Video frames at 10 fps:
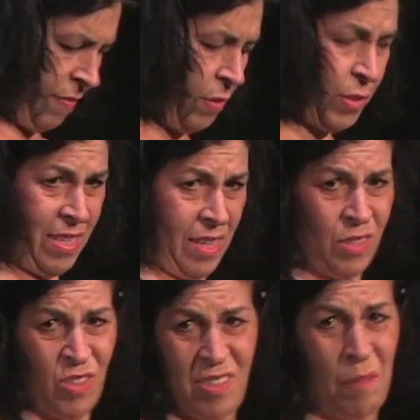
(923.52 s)
of those
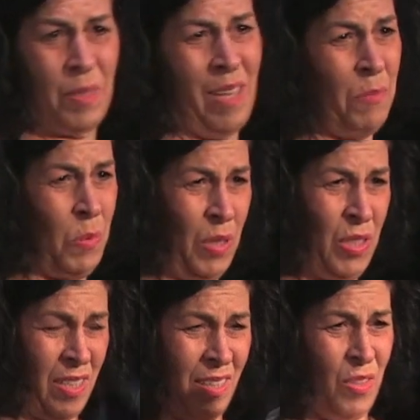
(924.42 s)
things you sometimes
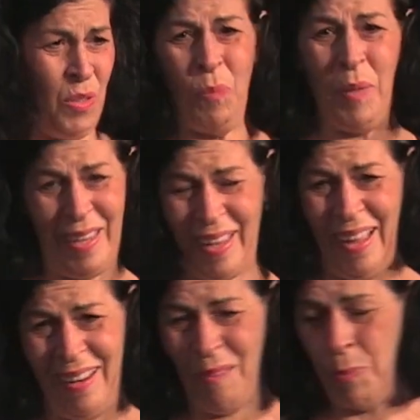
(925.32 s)
wish you didn't do, but you
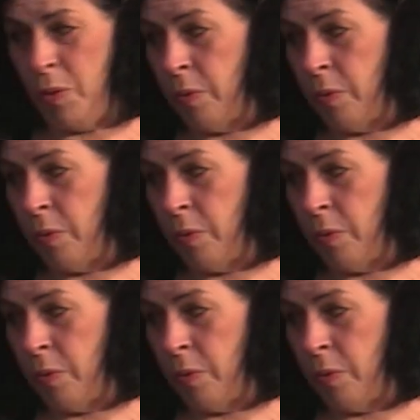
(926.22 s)
can't help